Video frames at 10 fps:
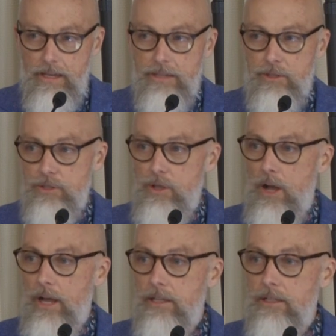is a
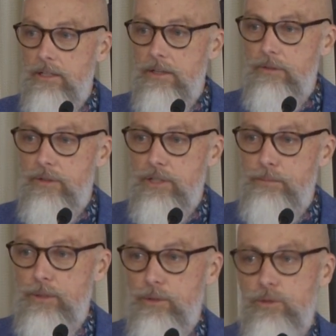sign for the
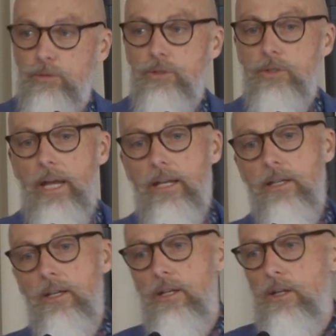spiritual state
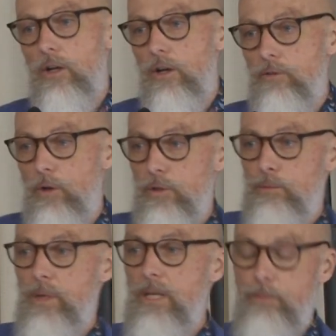of God's
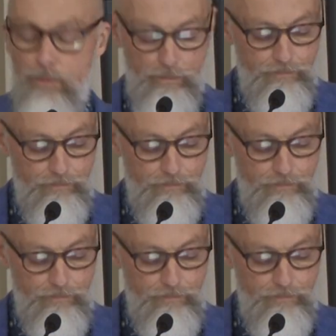people,